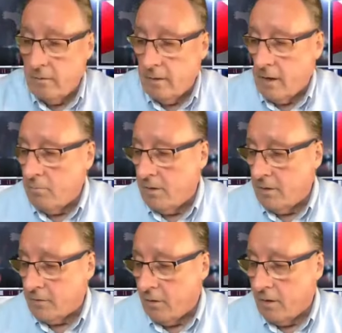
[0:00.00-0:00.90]
government
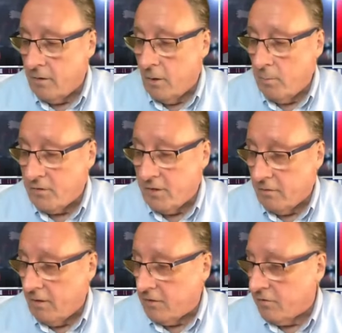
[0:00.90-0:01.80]
has gone in the opposite
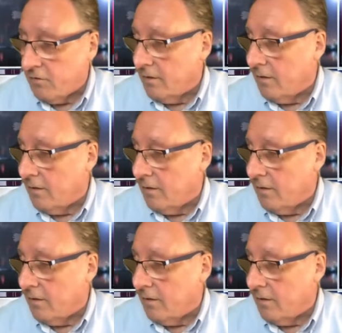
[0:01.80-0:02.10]
direction.